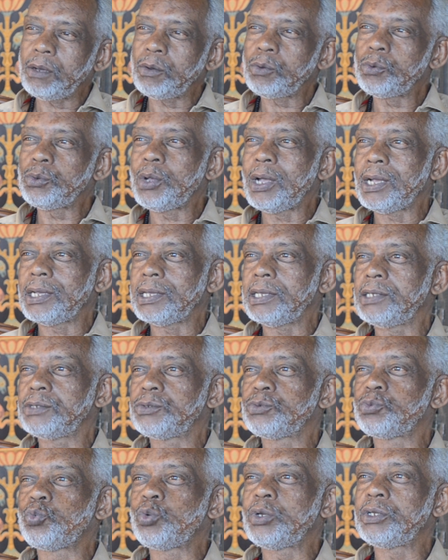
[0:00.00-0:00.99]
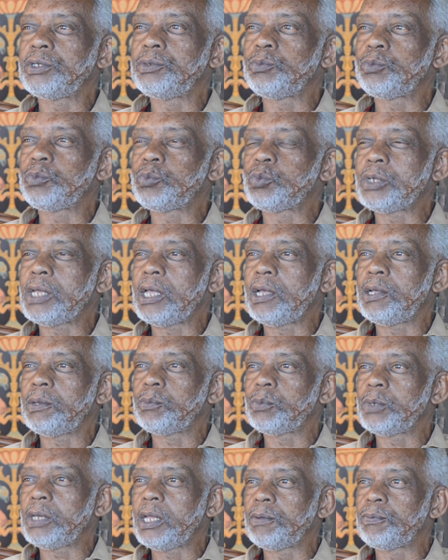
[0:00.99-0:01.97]
don't know. I guess when
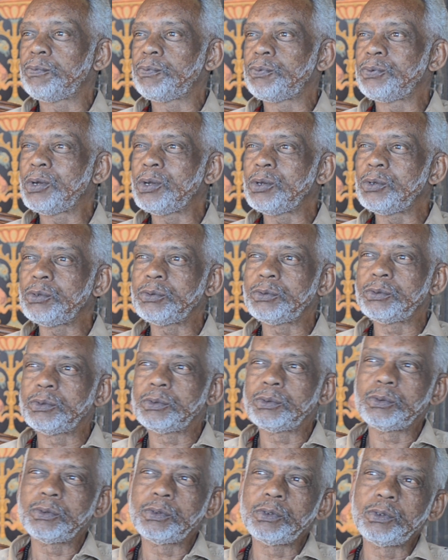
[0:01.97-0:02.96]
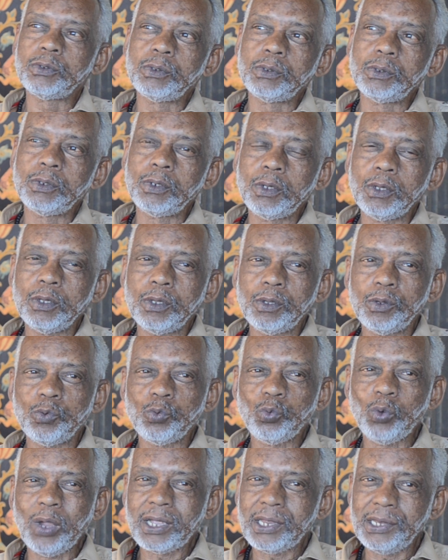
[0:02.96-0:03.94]
I first
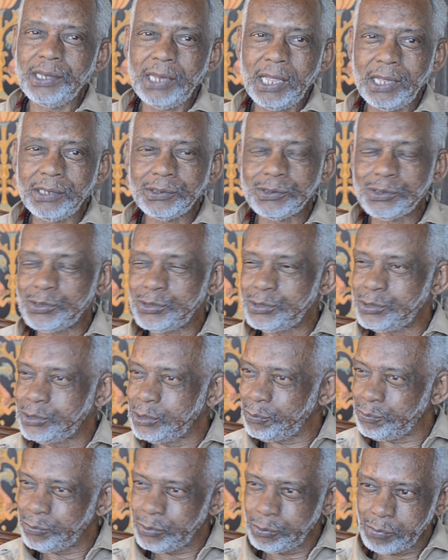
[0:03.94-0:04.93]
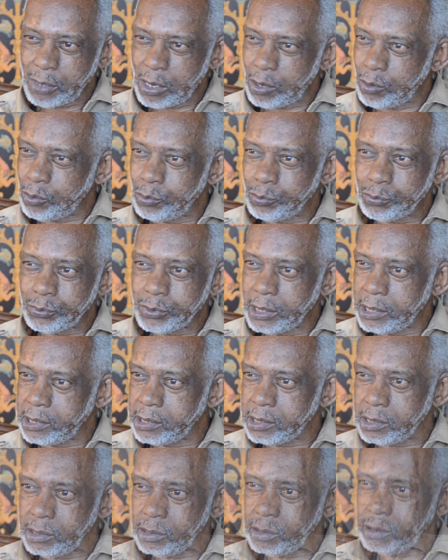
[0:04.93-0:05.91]
recognized a shift in my own
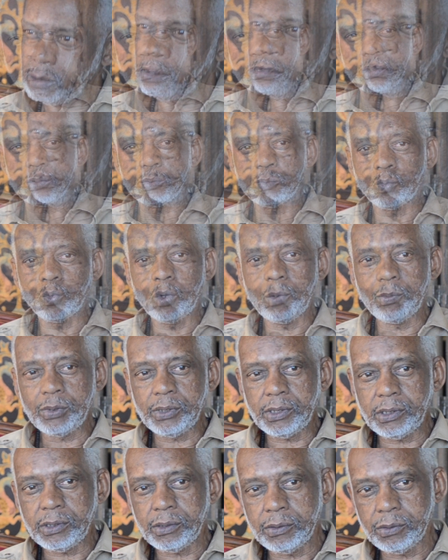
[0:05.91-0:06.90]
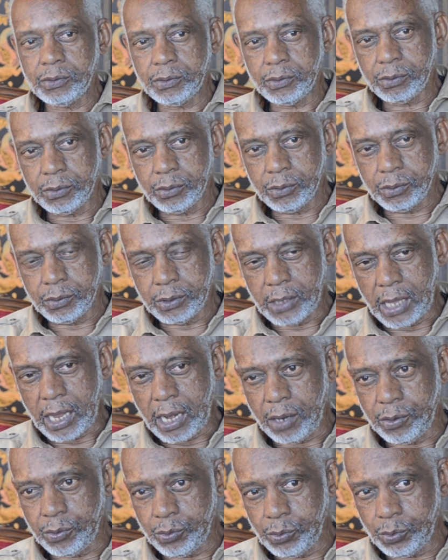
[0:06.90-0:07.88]
thinking, a woman that
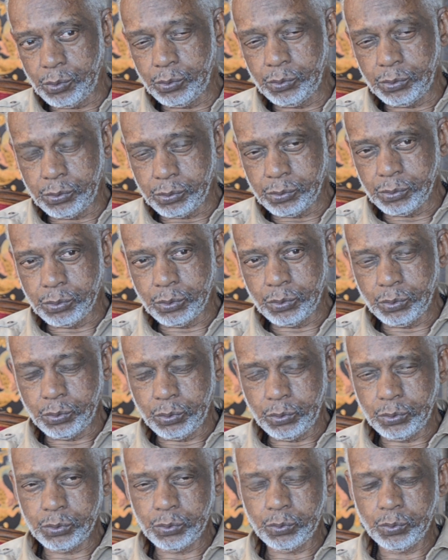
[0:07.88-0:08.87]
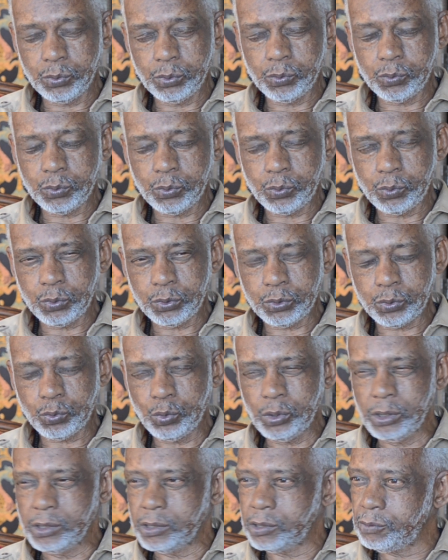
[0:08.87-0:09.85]
I knew was a
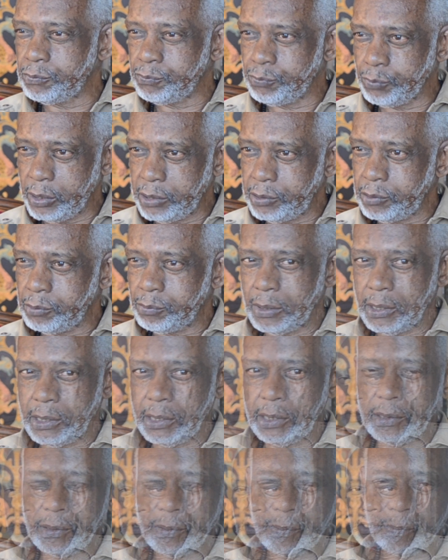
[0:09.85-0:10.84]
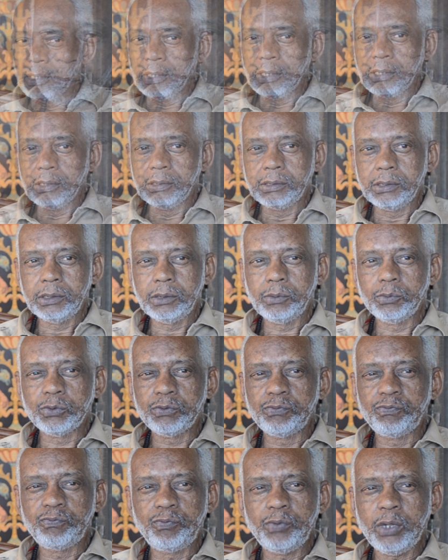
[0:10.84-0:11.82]
really good friend of mine. She
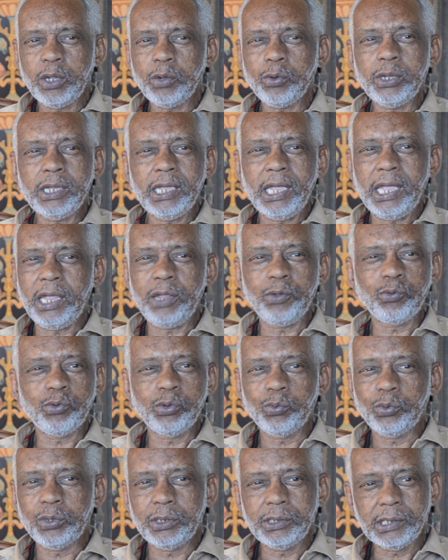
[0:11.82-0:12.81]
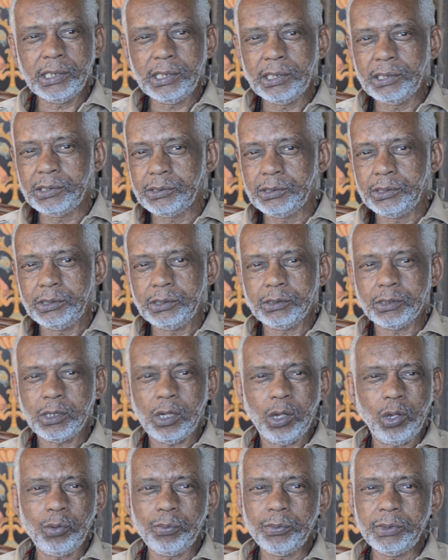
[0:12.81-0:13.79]
was very angry one day, and she
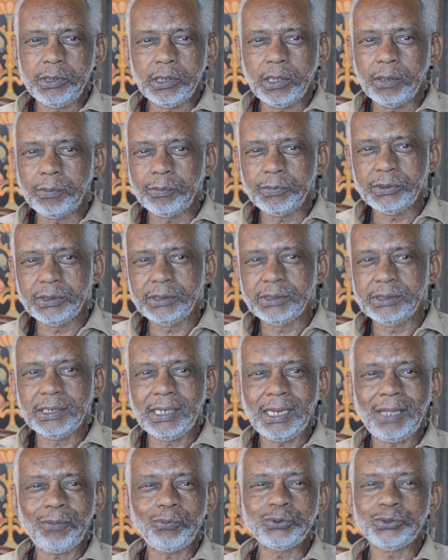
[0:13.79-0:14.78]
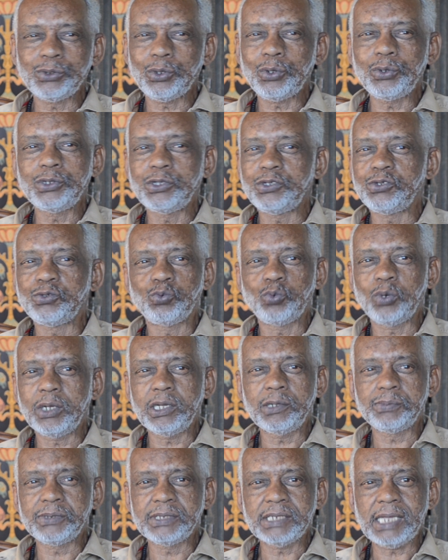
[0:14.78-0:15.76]
called me up. She said I was on this
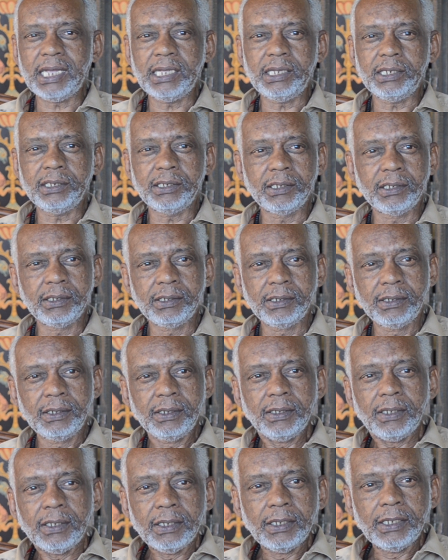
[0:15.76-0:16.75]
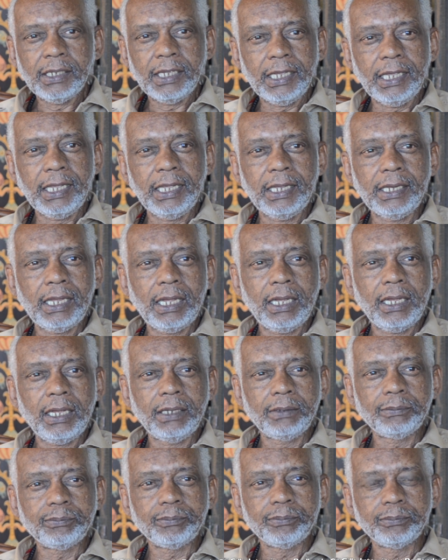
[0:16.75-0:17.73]
website, and
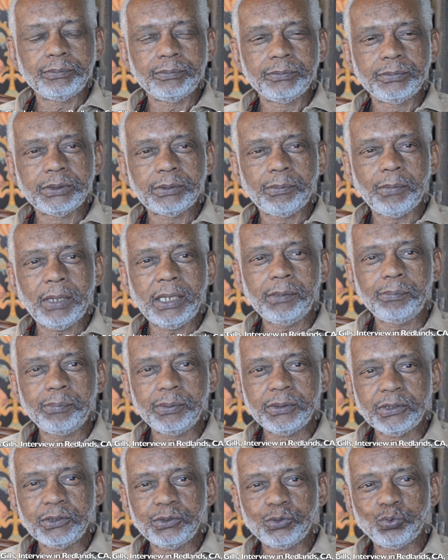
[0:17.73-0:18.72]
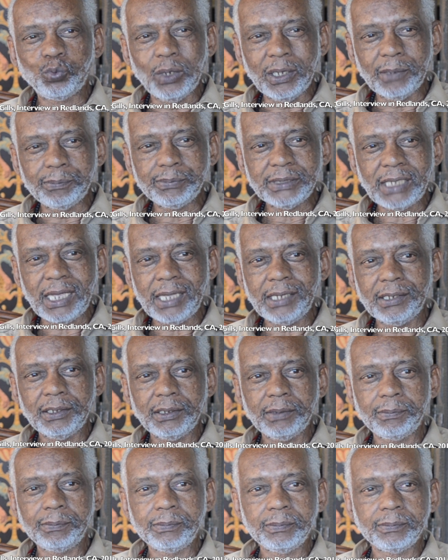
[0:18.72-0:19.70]
somebody put this website
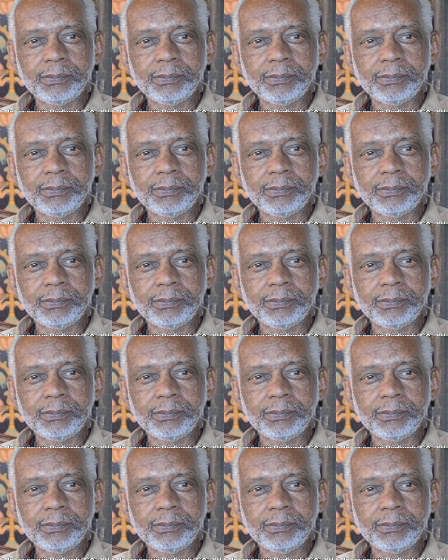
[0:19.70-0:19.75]
up,